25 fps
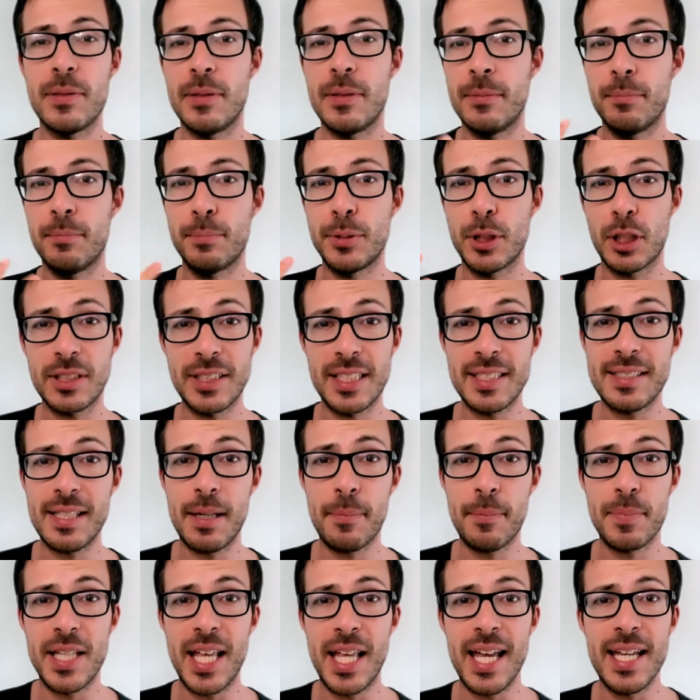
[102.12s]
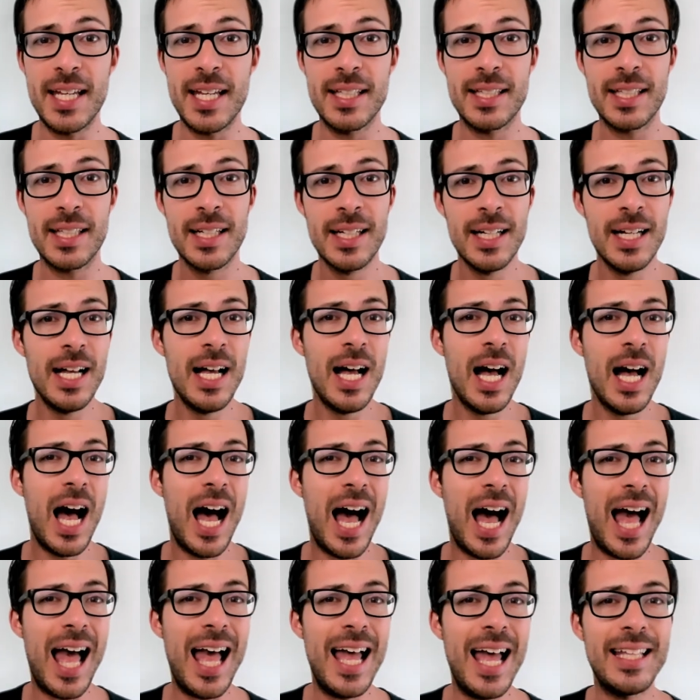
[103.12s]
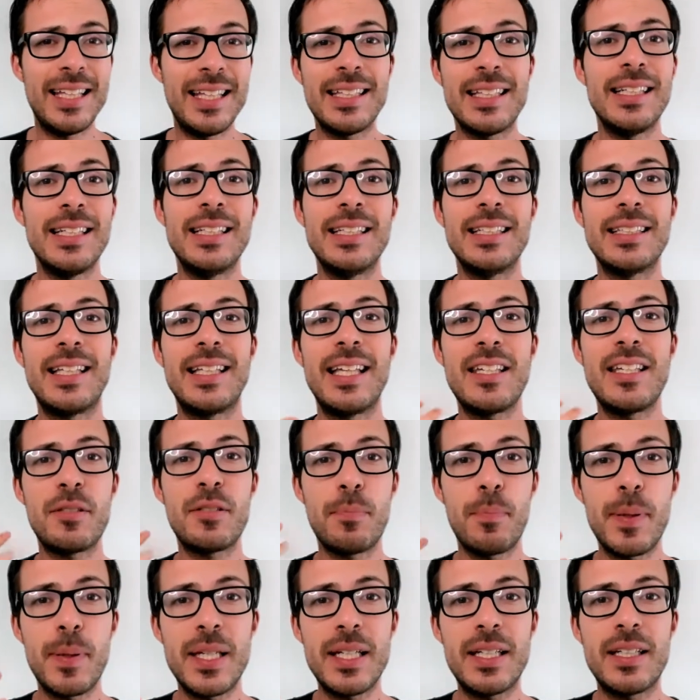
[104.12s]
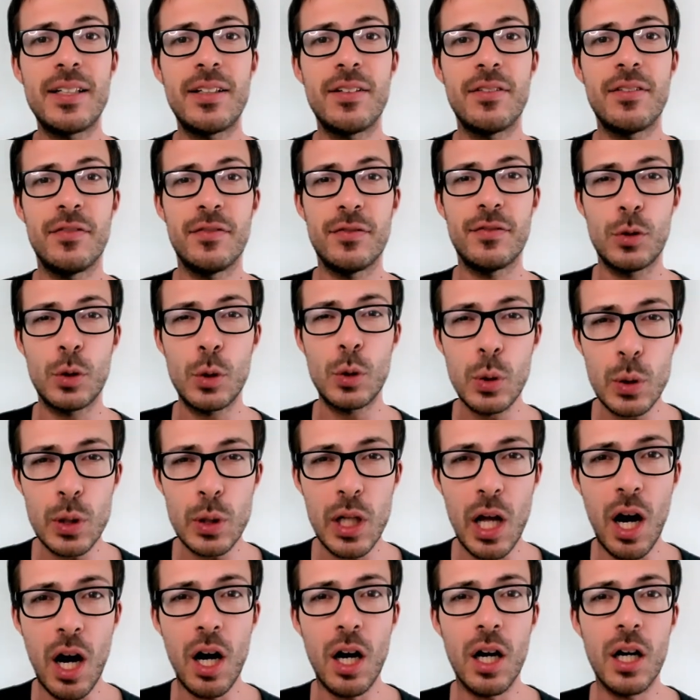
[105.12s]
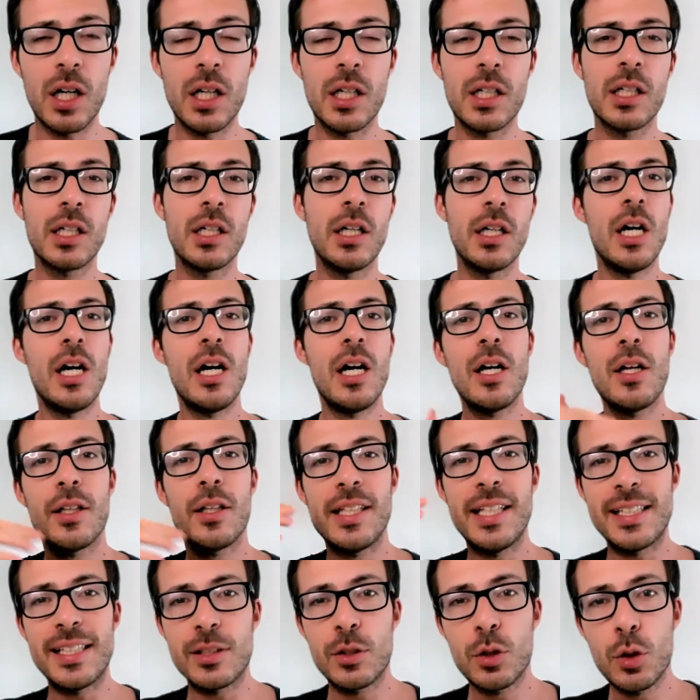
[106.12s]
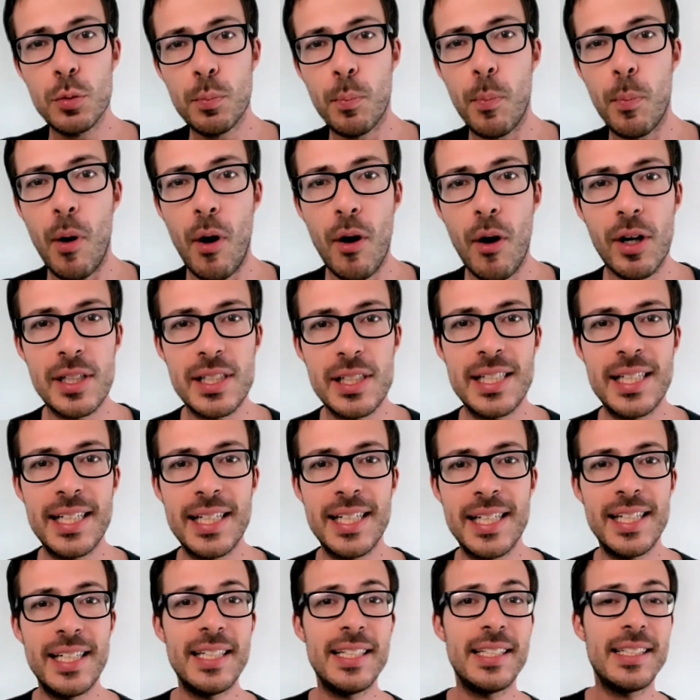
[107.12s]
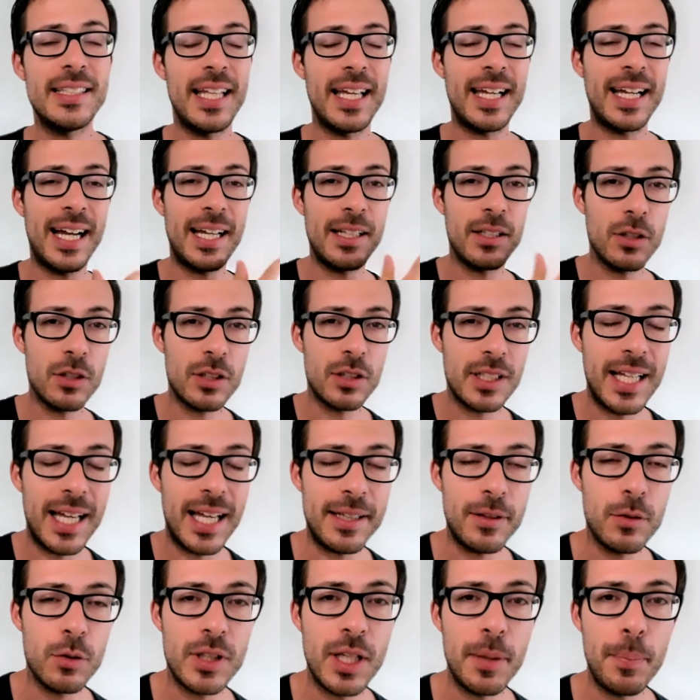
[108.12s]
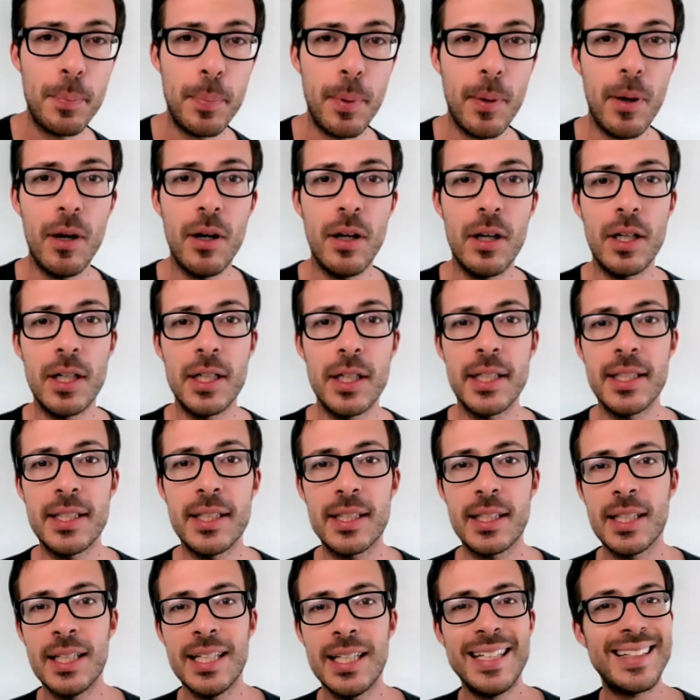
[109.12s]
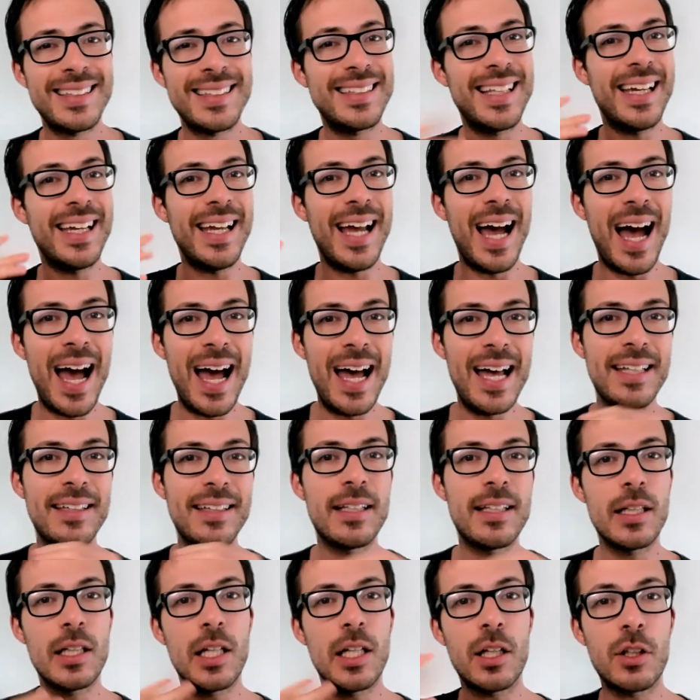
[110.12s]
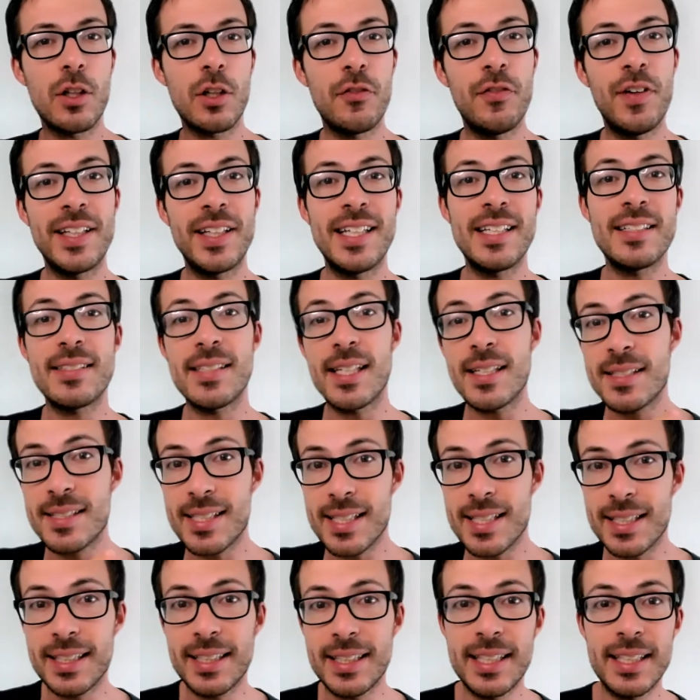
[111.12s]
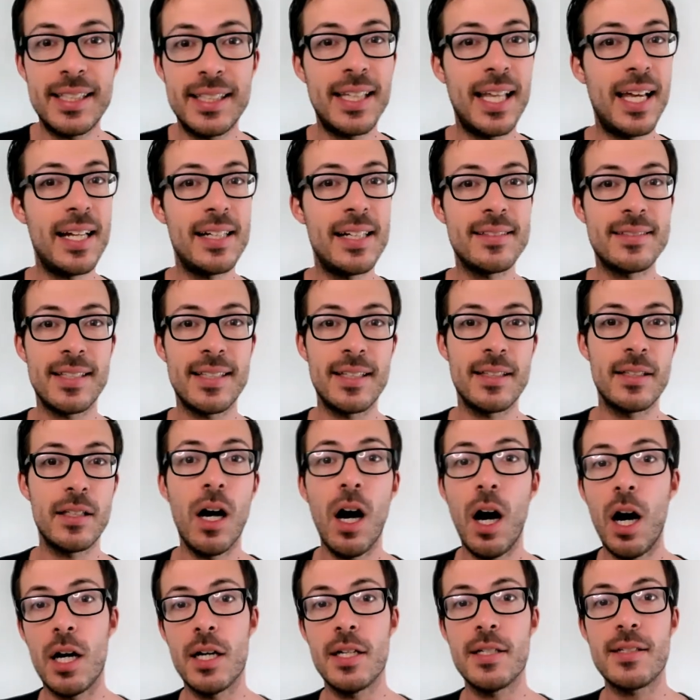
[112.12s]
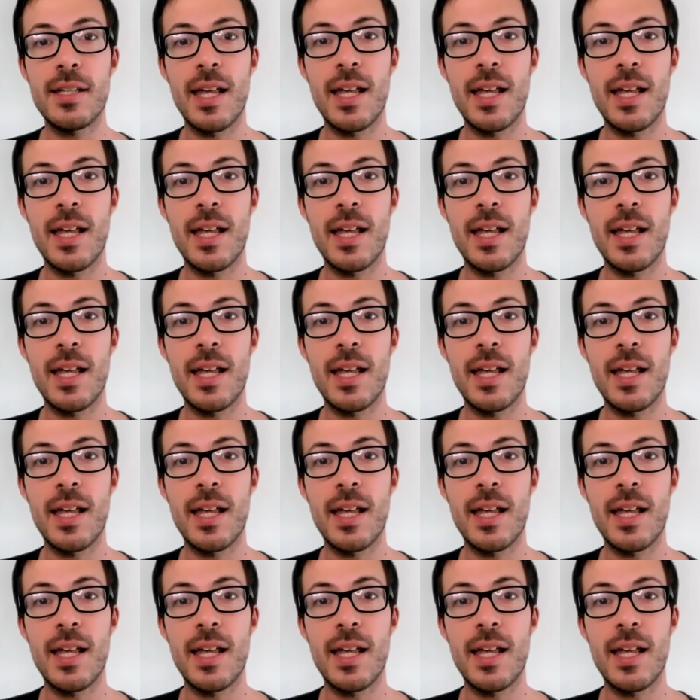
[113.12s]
progress update, and they speak too long, they're too boring, they cannot get to the point, they add a lot of unnecessary details and noise,